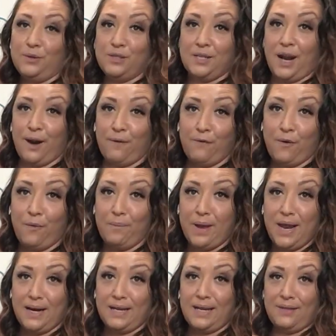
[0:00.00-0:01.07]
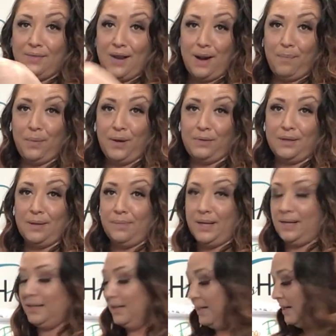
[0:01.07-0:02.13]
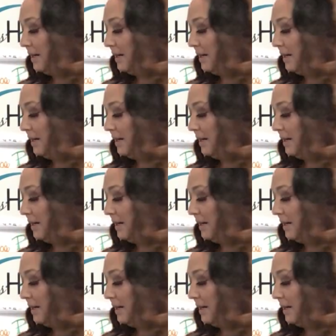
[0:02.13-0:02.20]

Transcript: styrofoam mannequin that I put them in,